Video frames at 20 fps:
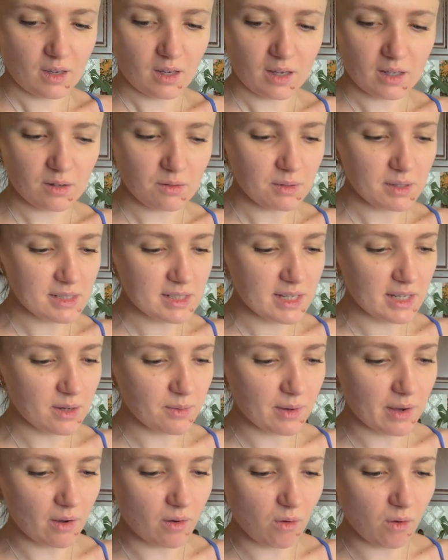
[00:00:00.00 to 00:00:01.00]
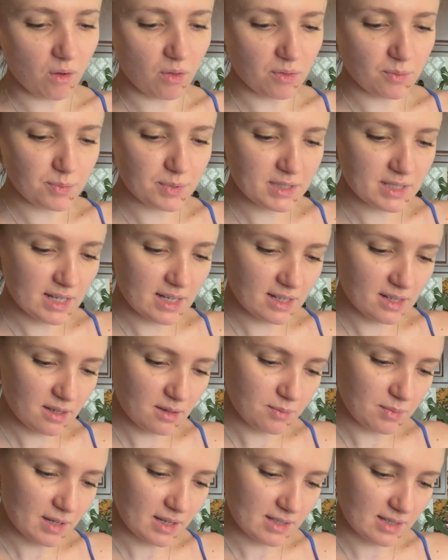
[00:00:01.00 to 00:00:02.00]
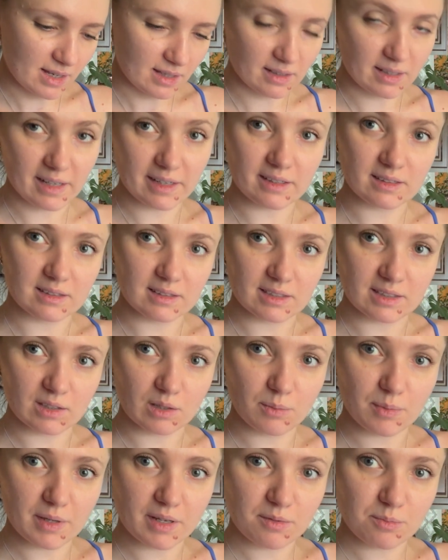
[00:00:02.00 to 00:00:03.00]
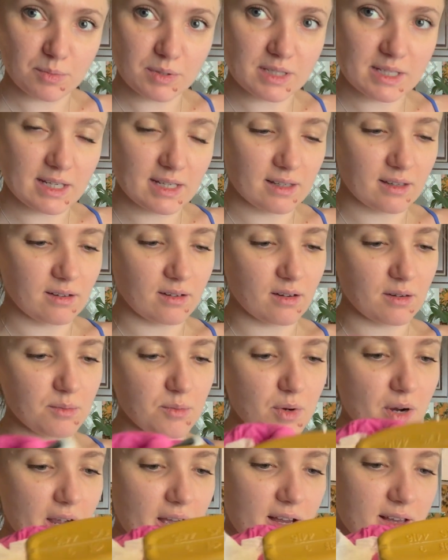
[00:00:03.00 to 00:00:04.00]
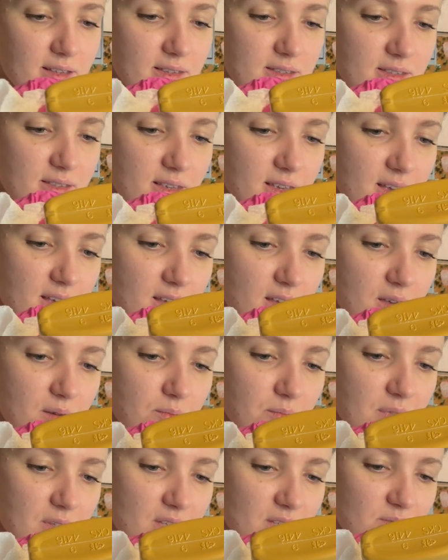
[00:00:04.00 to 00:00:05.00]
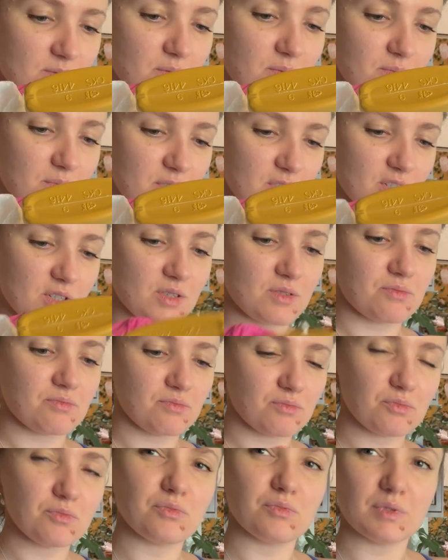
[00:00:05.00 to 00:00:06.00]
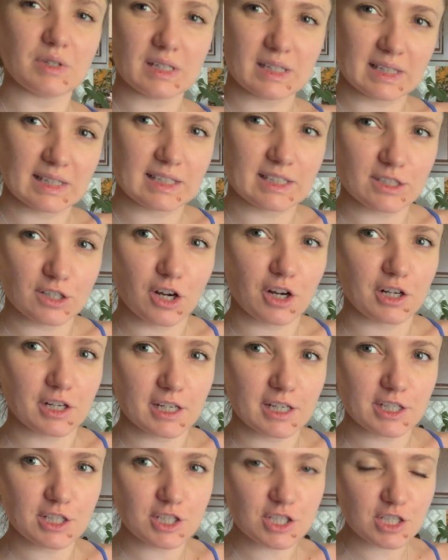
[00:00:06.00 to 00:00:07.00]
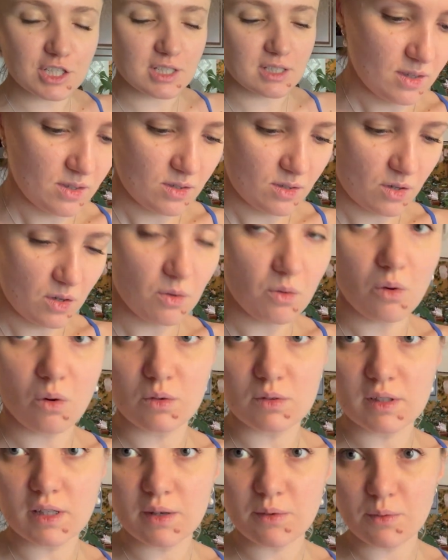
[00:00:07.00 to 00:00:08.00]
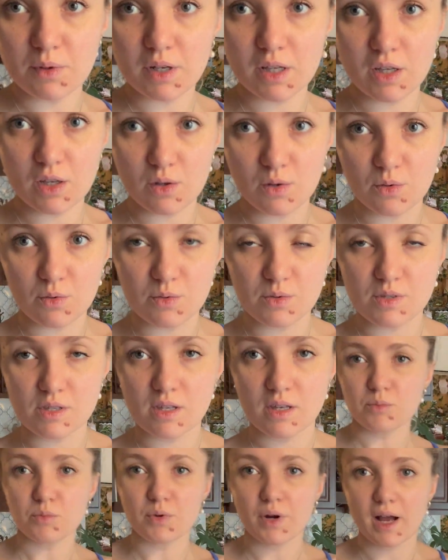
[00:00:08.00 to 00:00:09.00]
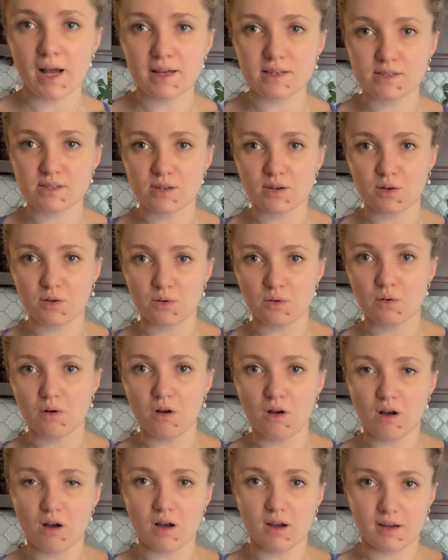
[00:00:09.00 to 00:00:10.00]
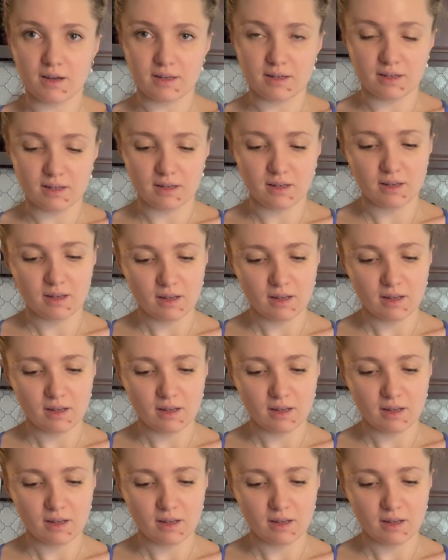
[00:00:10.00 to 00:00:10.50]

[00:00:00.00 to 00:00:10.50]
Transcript: don't want to take away all the patina because I like a little bit of patina on brass, but this one was just really tarnished. So you only want to use Brasso on